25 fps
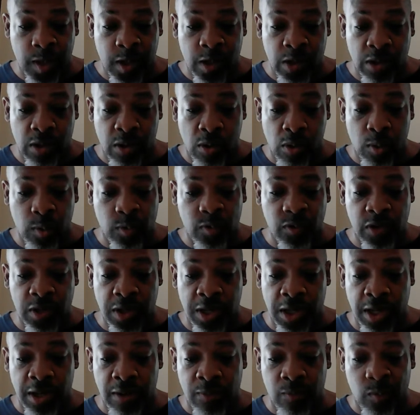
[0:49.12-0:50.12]

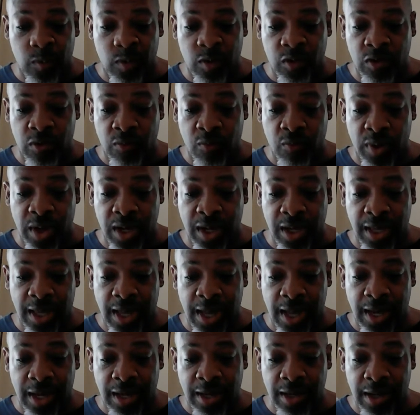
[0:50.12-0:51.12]
Goldstein was the
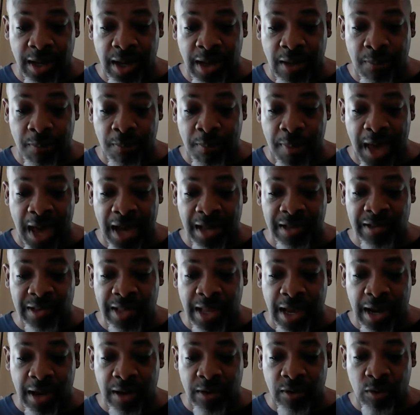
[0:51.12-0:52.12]
renegade and
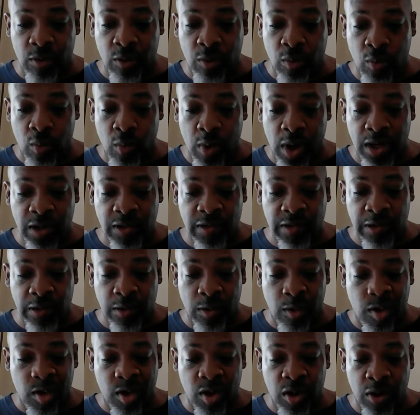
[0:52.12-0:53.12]
backslider who once,
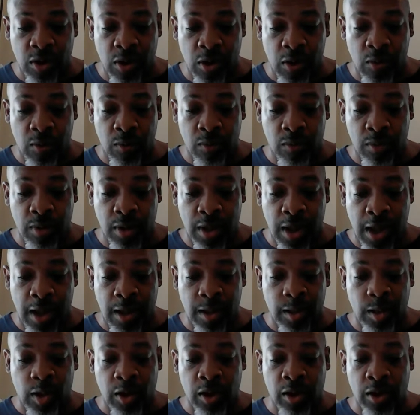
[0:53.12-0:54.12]
long ago, how
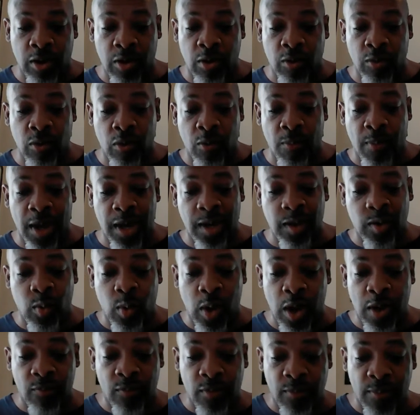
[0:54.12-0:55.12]
long ago nobody
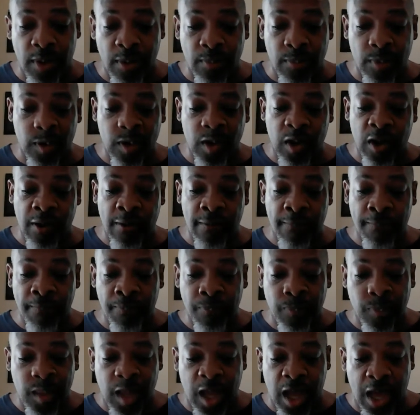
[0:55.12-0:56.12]
quite remembered,
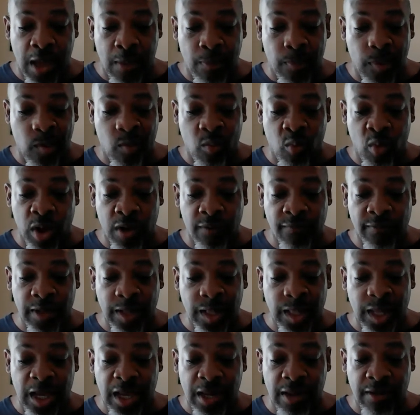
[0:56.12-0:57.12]
had been one of the
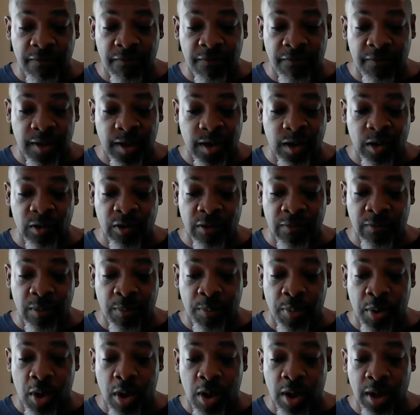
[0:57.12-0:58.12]
leading figures of the
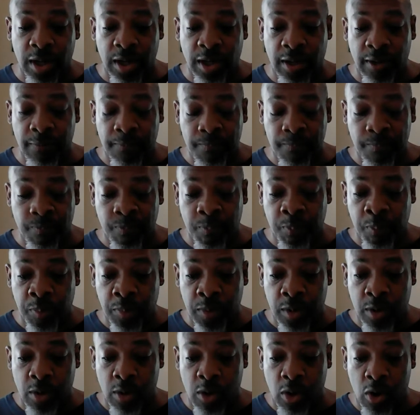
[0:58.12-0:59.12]
party,
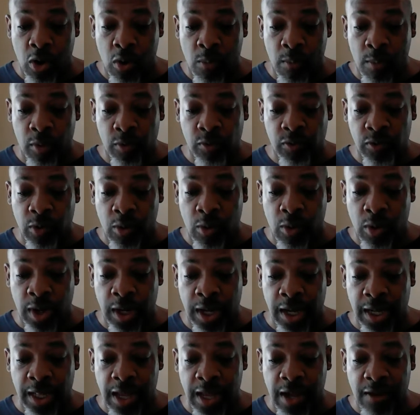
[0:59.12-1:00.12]
almost on
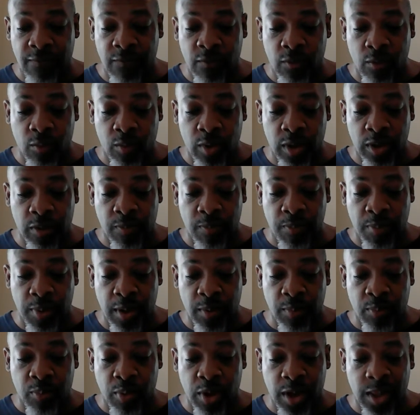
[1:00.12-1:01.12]
a level with
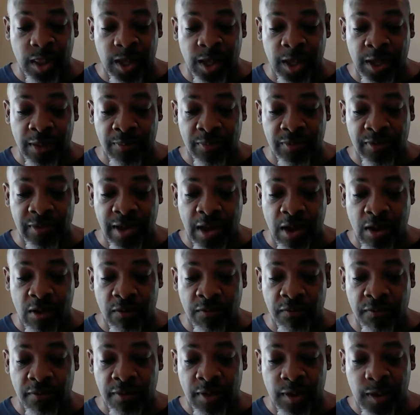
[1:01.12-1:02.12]
Big Brother
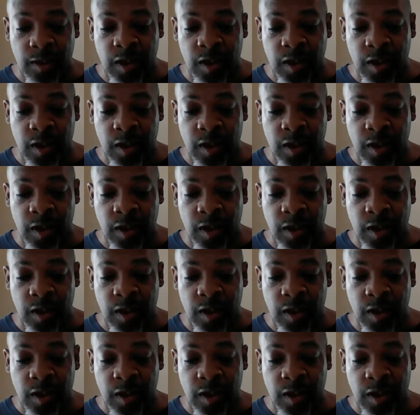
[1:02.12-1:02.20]
himself.